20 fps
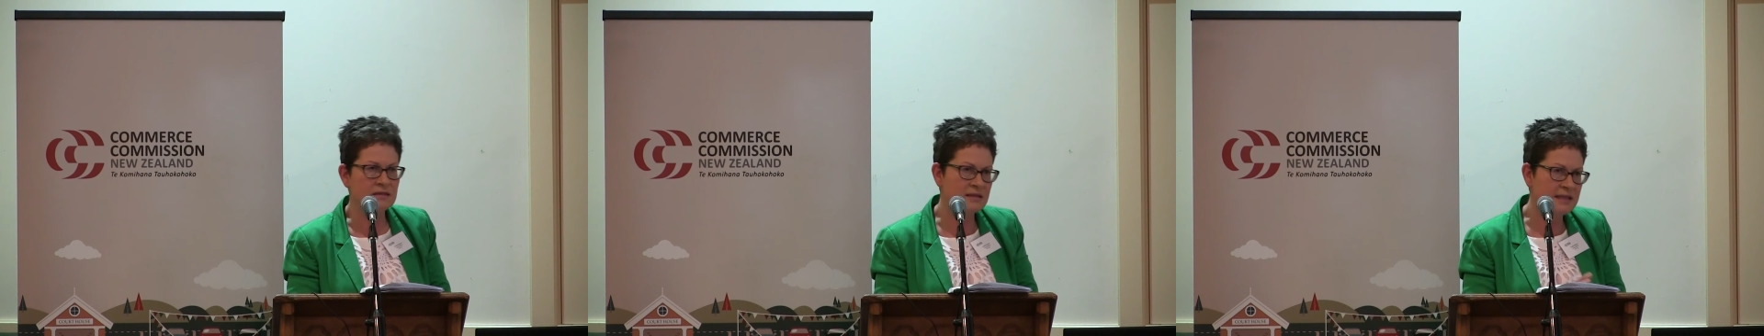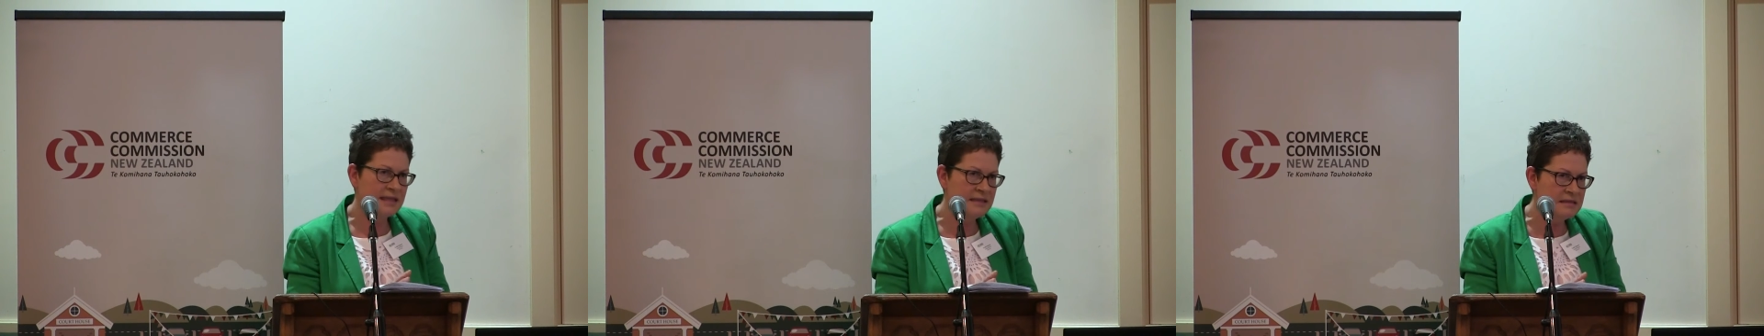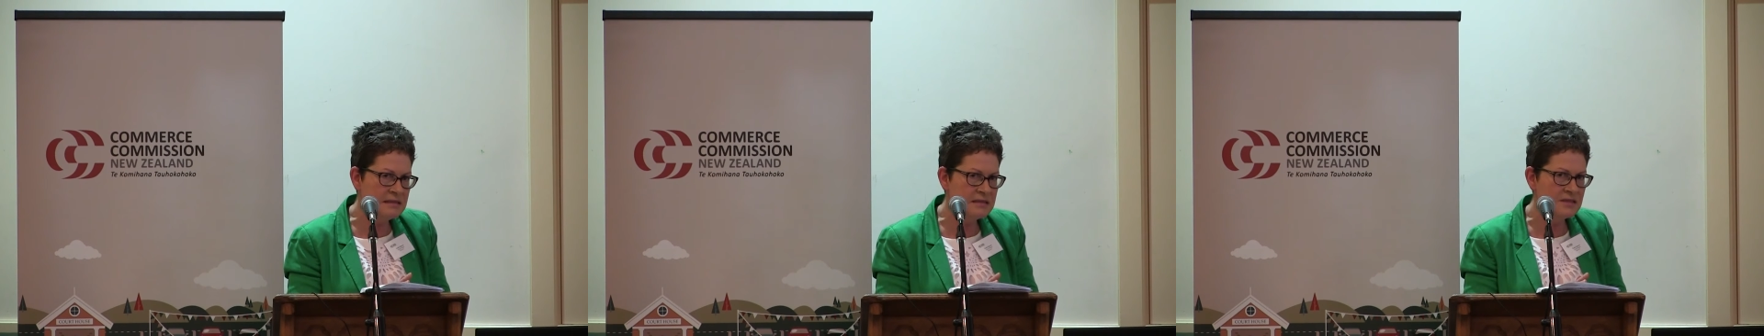
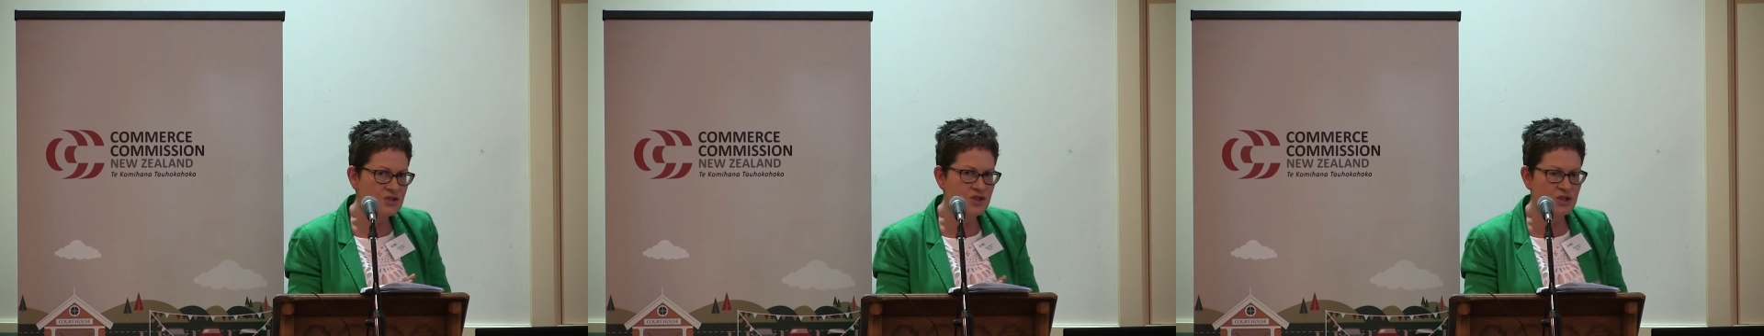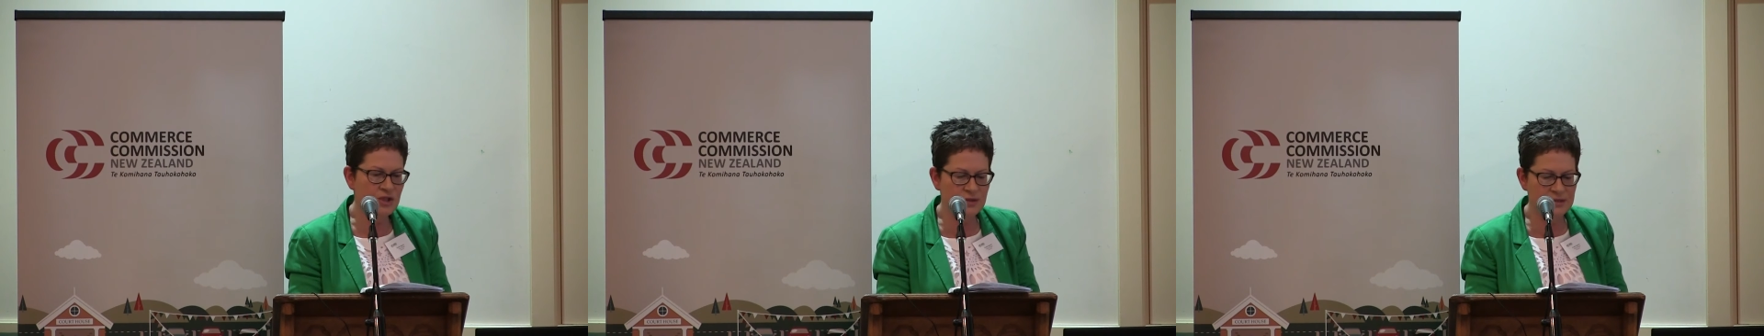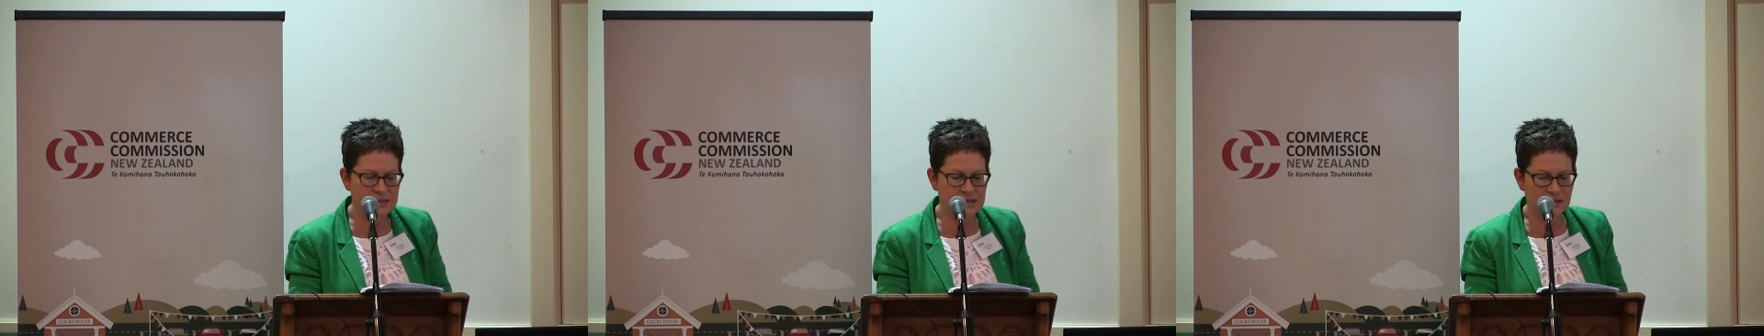lenders
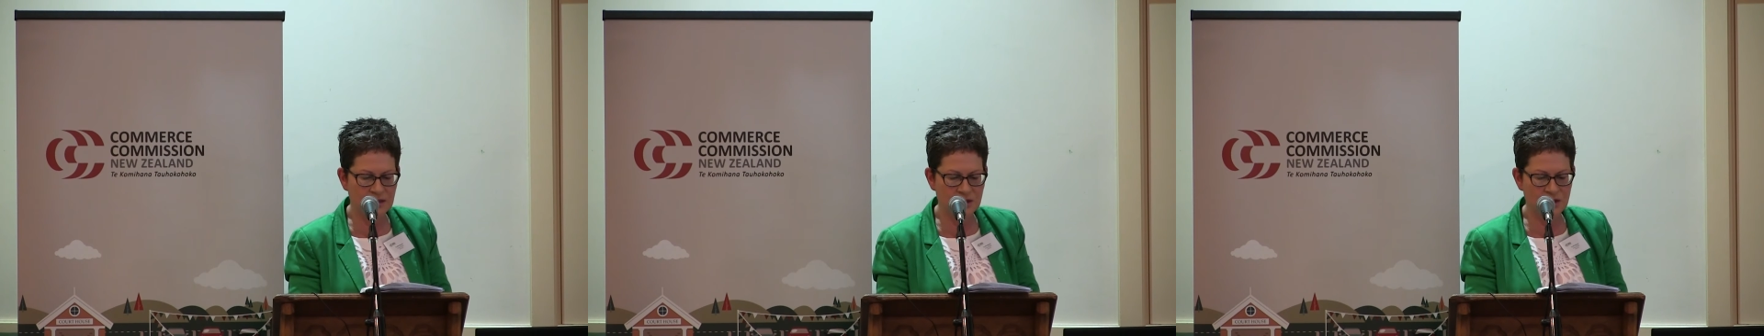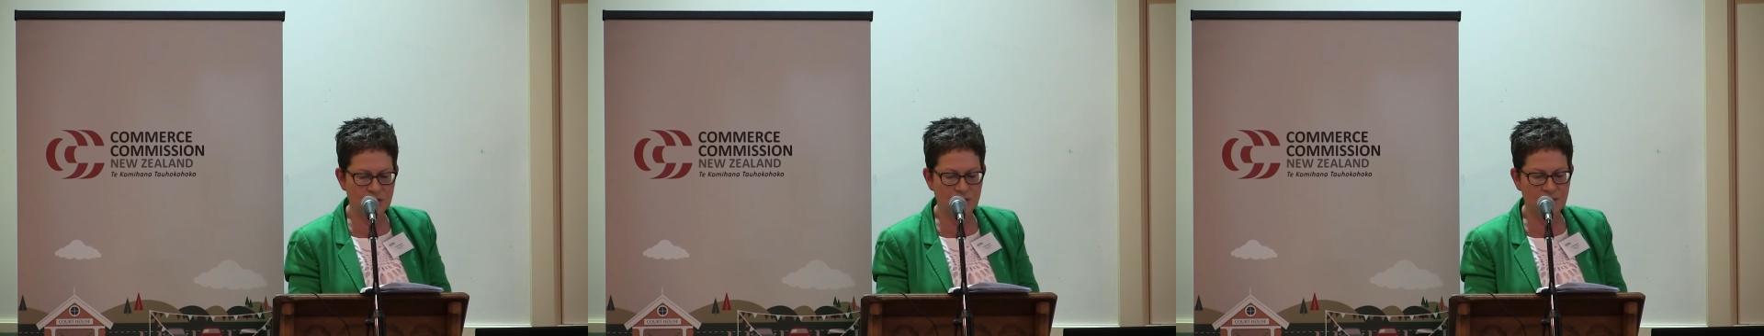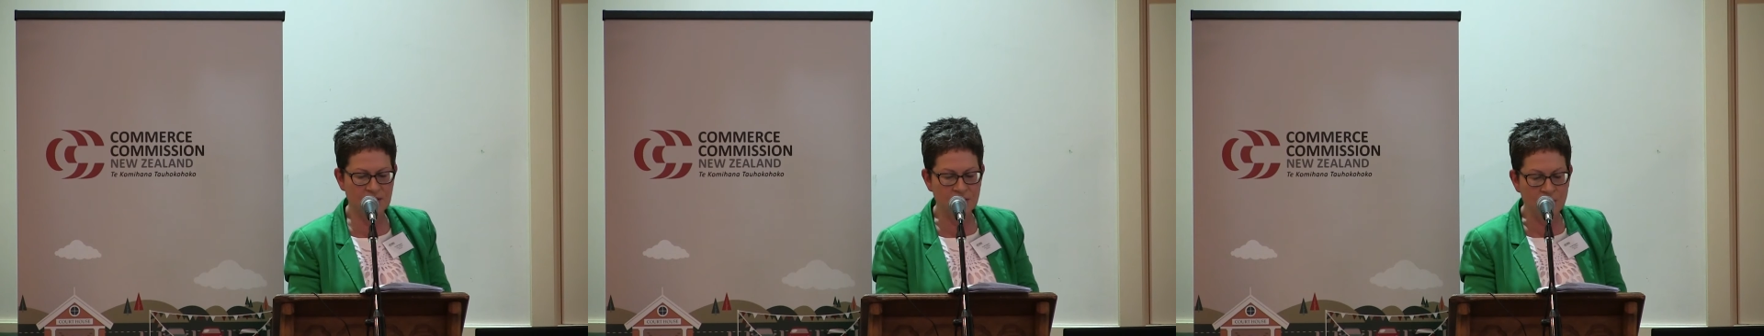choosing to